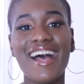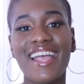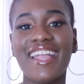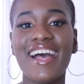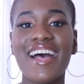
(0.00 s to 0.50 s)

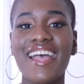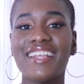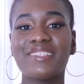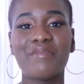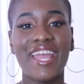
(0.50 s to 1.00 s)
Hi
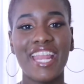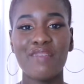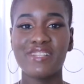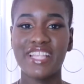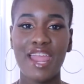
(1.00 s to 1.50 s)
guys, my
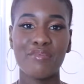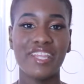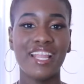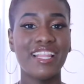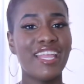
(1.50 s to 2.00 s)
name is
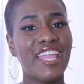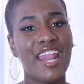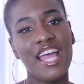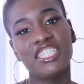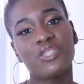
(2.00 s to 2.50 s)
Gabriella and
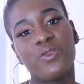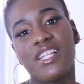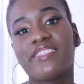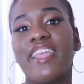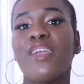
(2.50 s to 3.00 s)
I just want
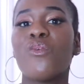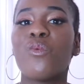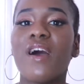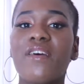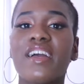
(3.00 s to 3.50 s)
to say
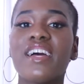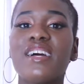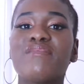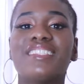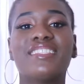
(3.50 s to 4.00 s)

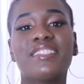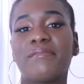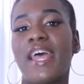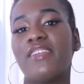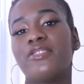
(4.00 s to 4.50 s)
welcome to
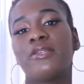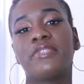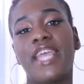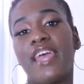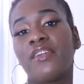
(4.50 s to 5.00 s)
my YouTube
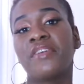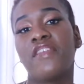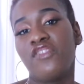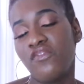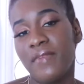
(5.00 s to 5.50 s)
channel.
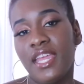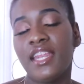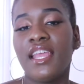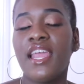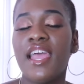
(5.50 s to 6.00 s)
If you've
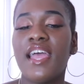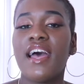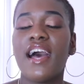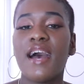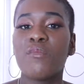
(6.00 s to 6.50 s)
been
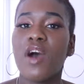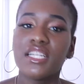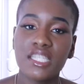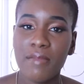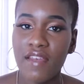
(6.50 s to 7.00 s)

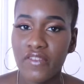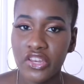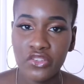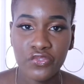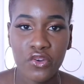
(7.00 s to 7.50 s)
watching my
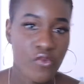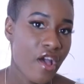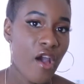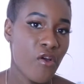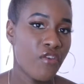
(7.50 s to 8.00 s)
videos for a
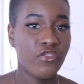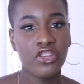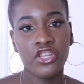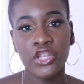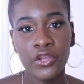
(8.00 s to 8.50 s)
while or if you're
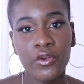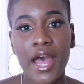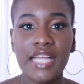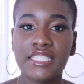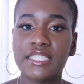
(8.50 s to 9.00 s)
new,
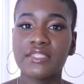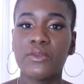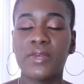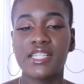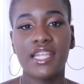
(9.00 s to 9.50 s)
I just
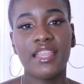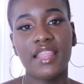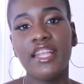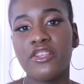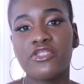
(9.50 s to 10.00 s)
want to say
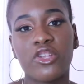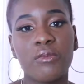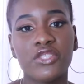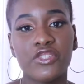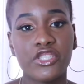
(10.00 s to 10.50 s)
thank you so
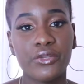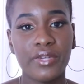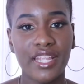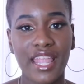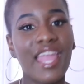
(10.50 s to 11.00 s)
much for
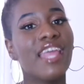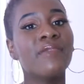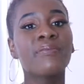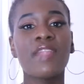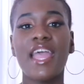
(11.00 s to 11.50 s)
tuning
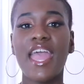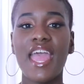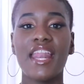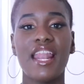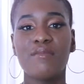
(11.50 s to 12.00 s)
in,
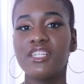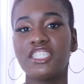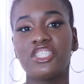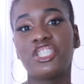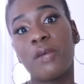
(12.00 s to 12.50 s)
and let me
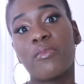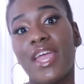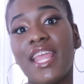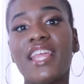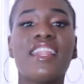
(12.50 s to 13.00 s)
just jump
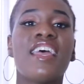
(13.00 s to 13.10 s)
right in.